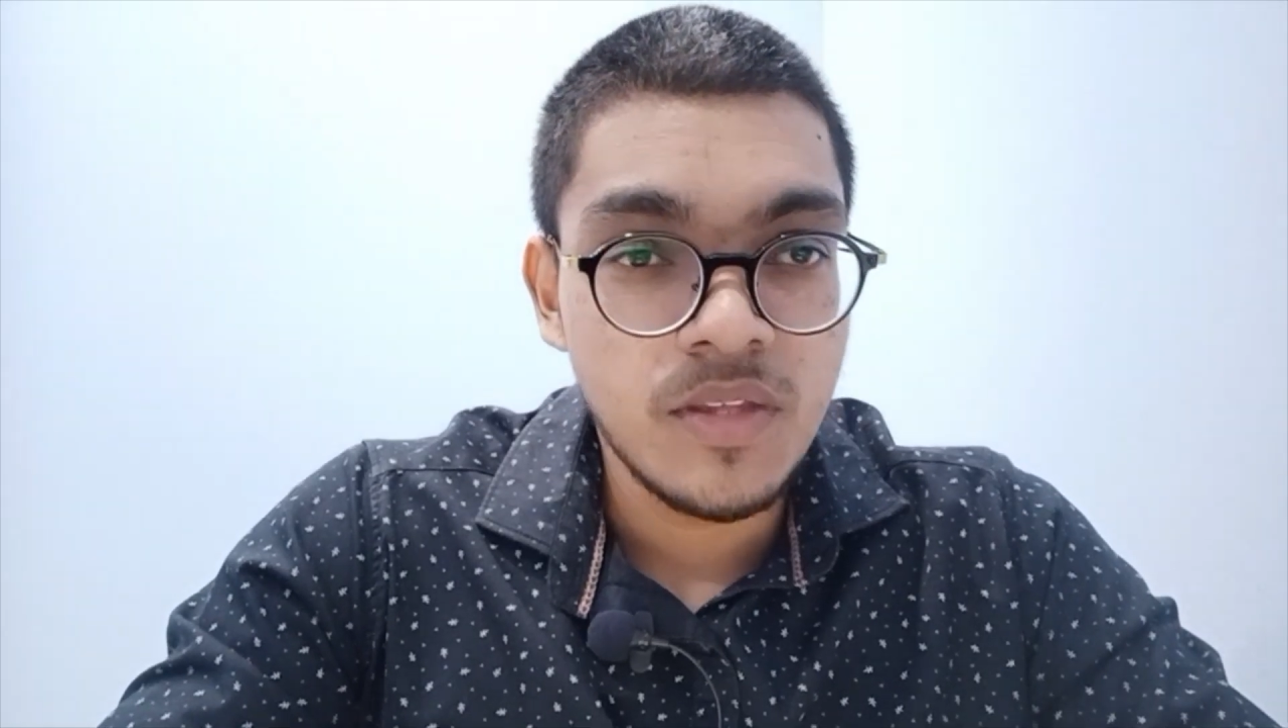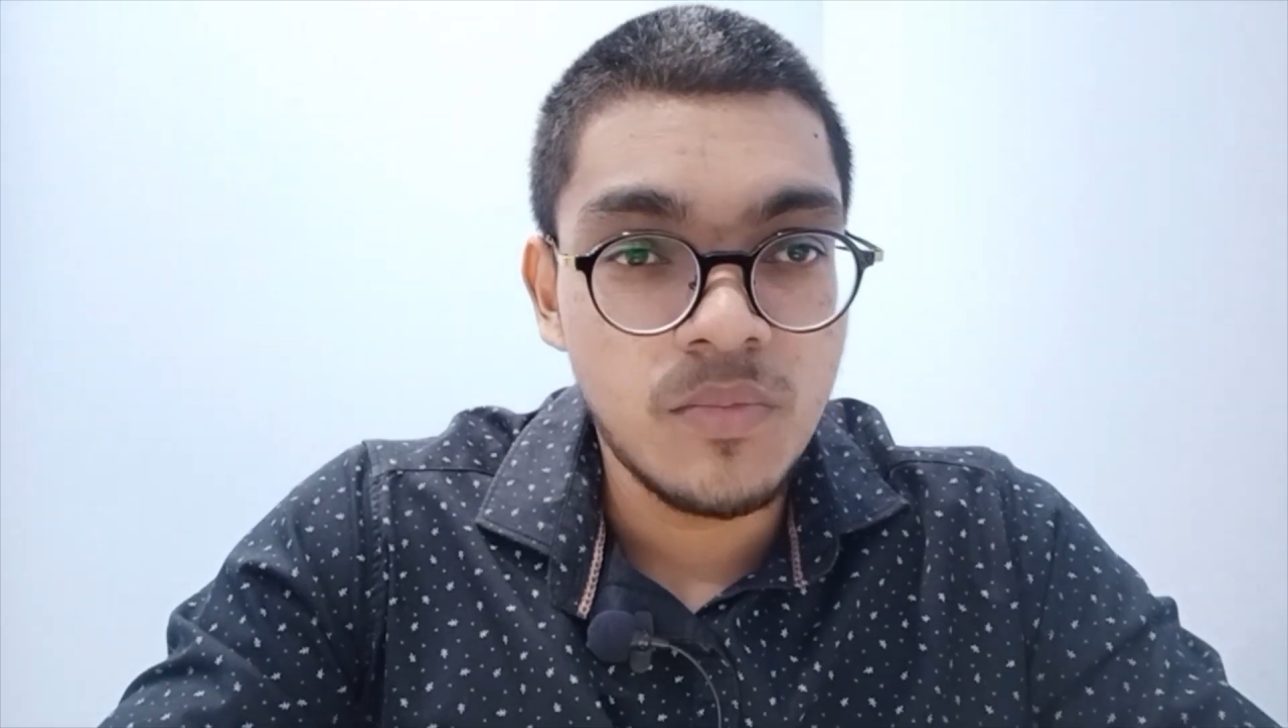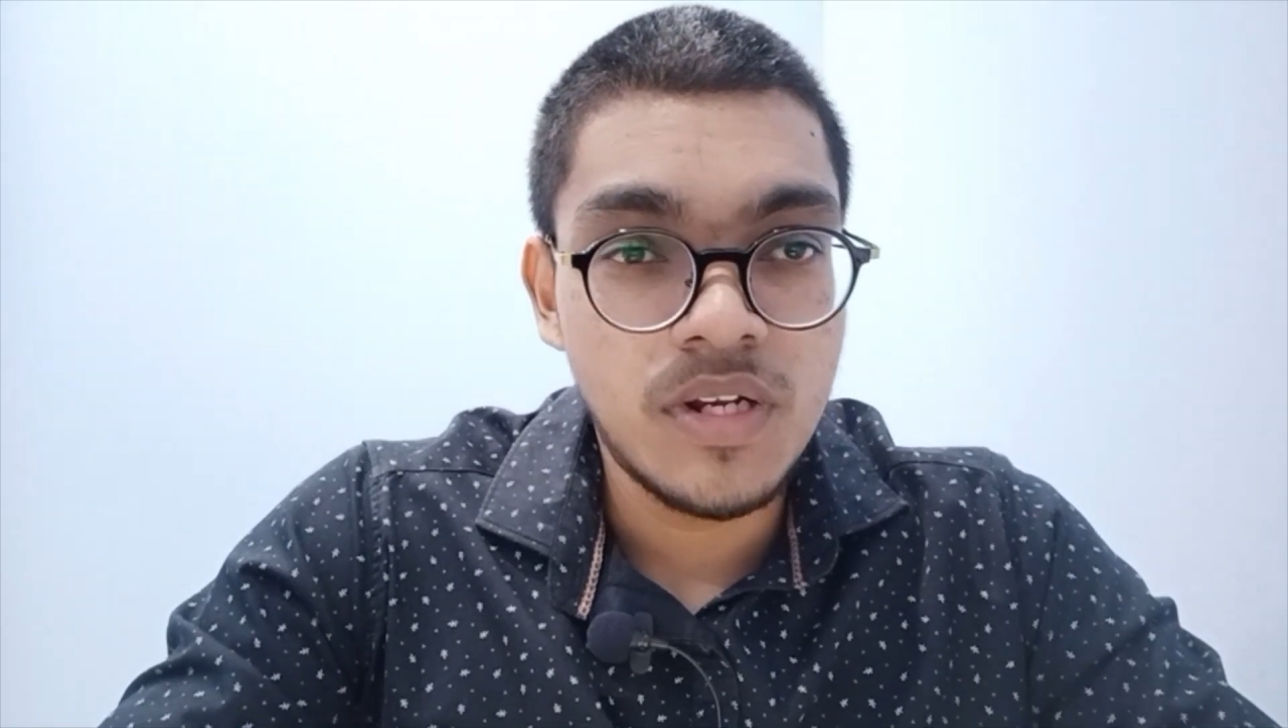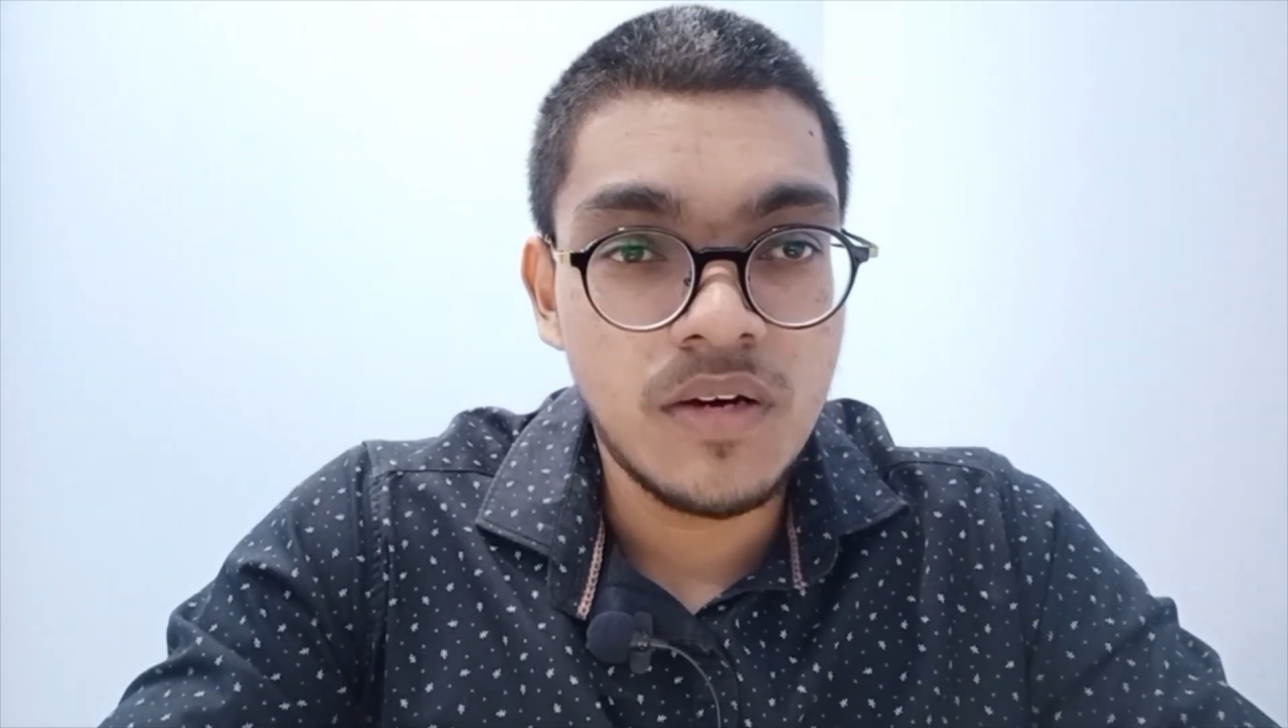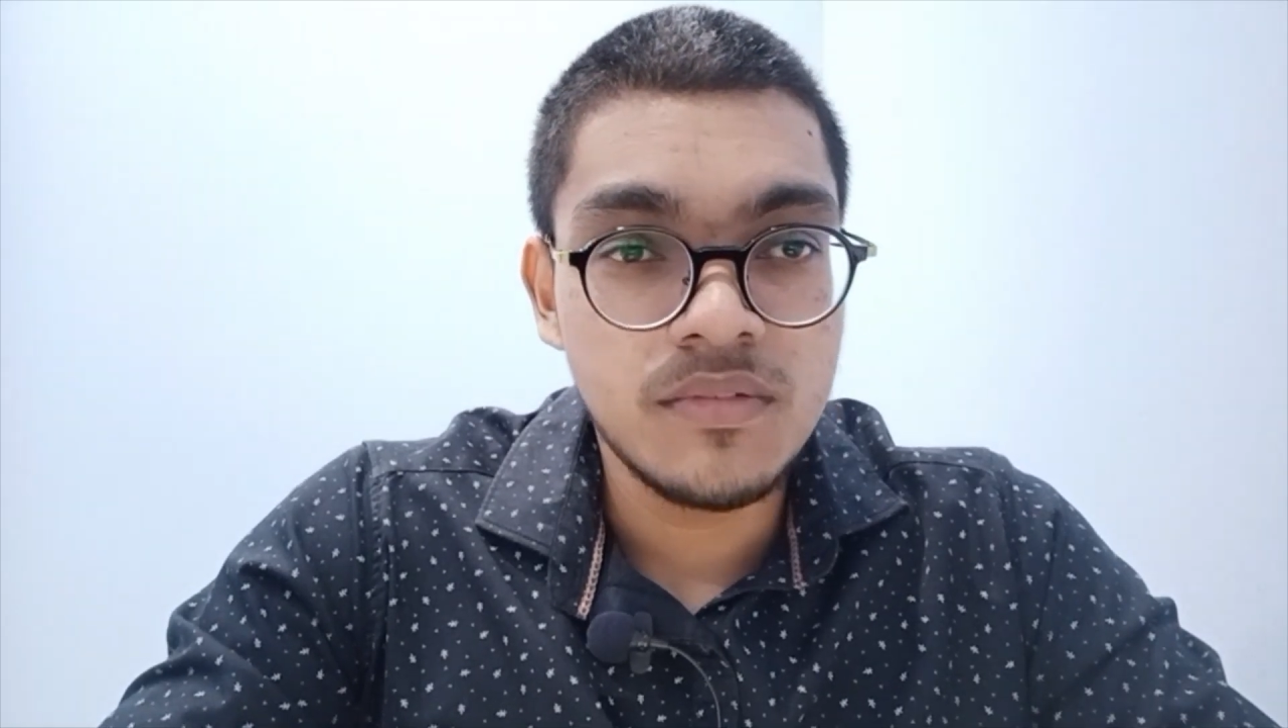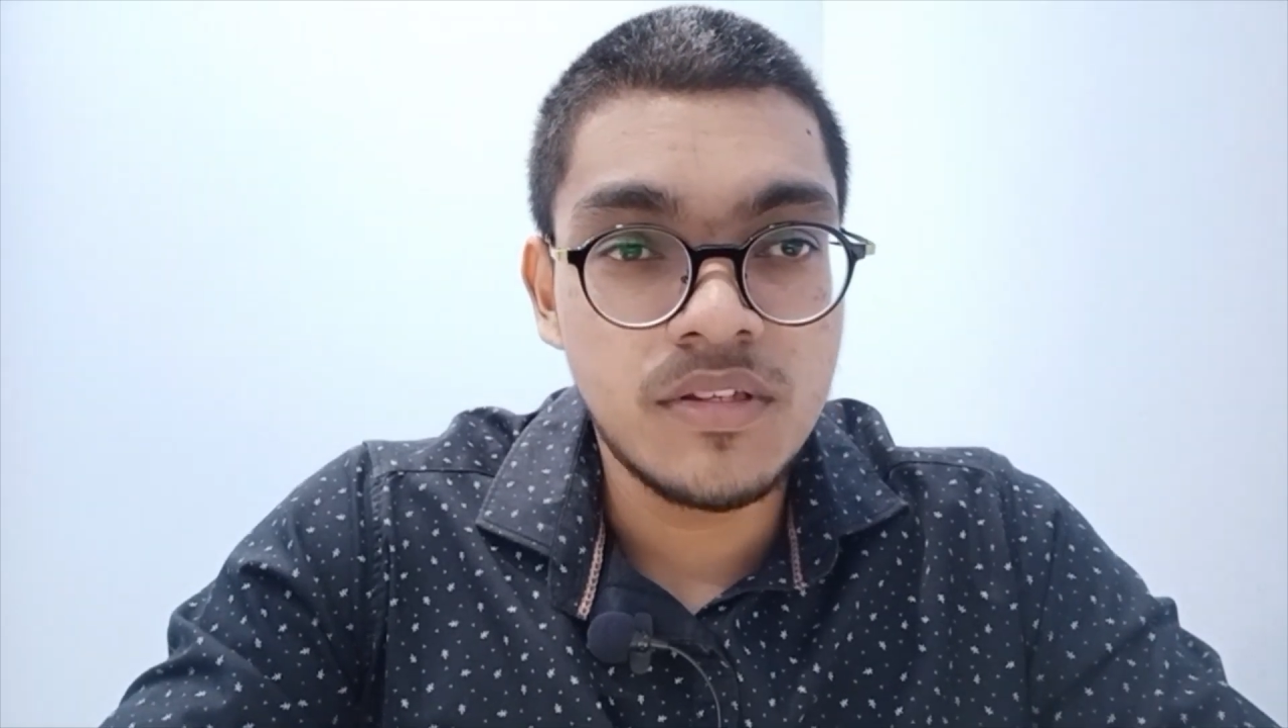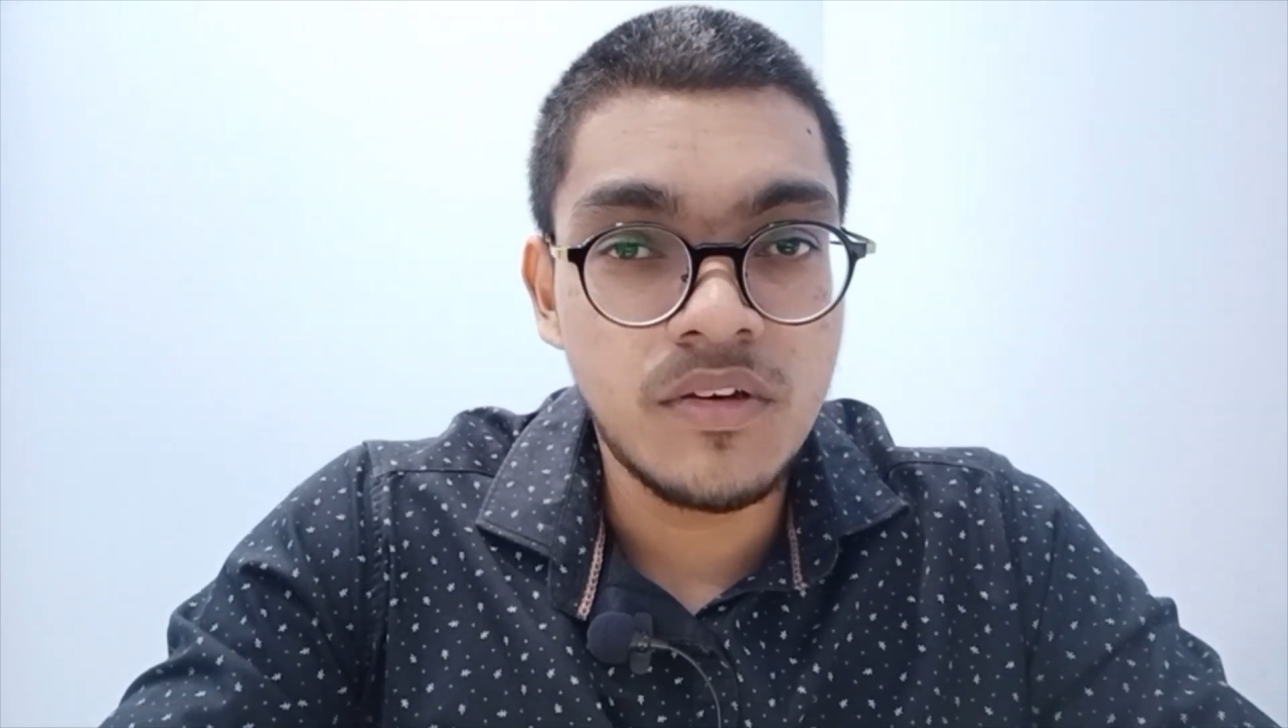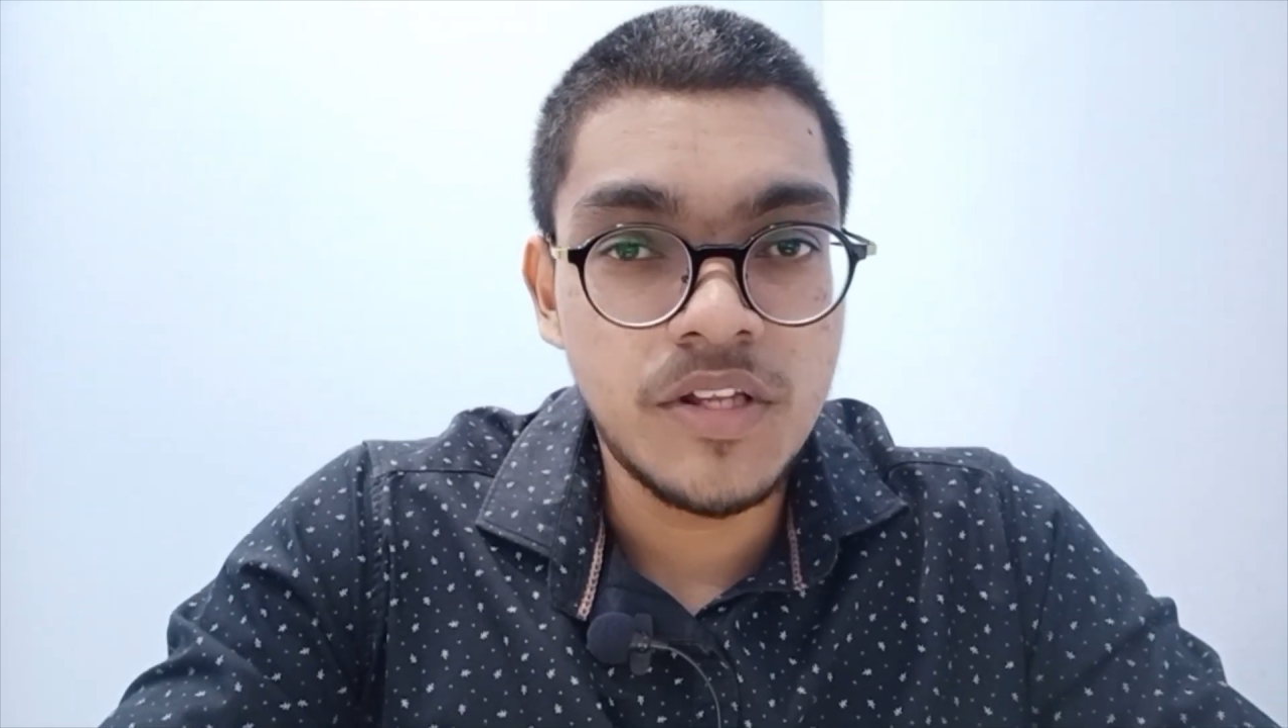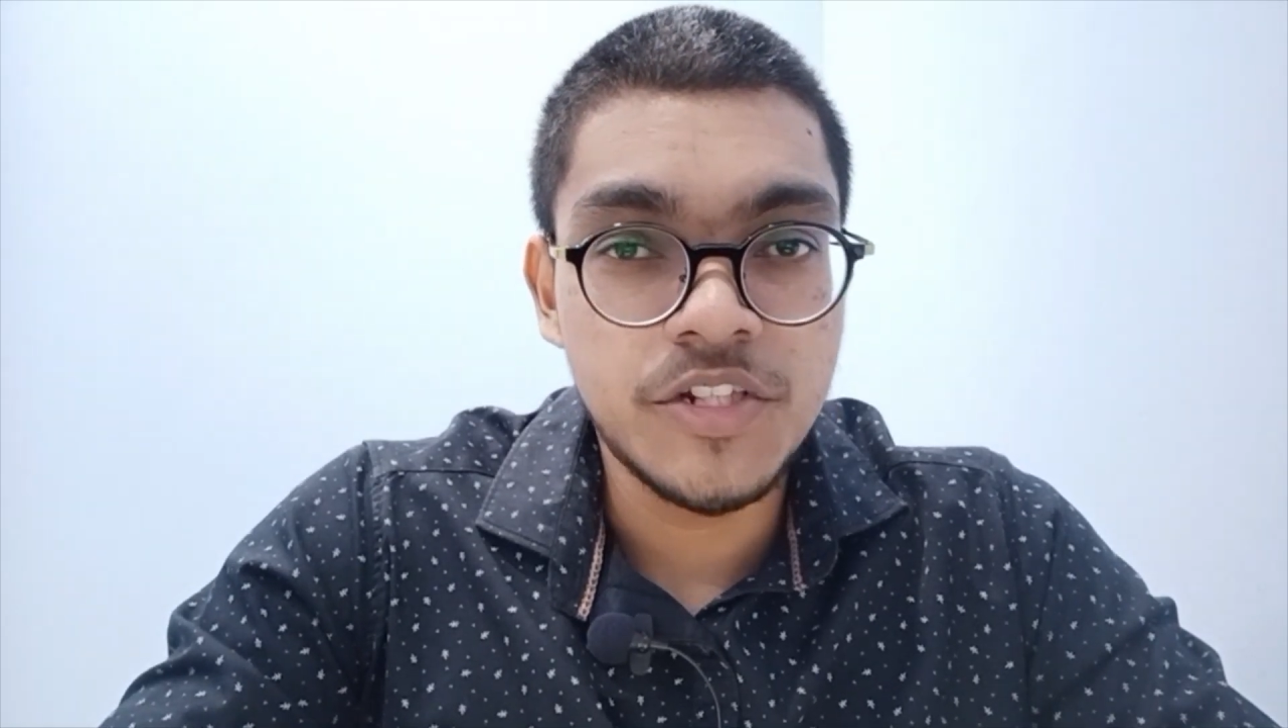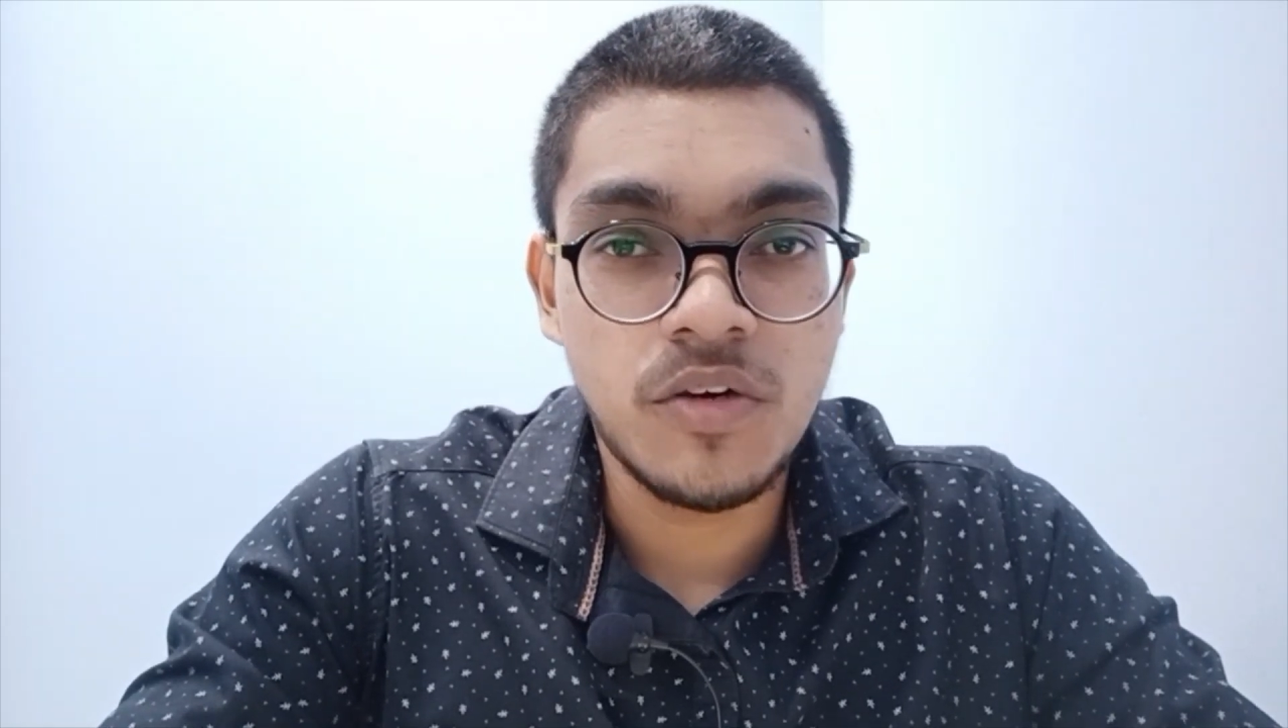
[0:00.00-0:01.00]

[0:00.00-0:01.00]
without the knowledge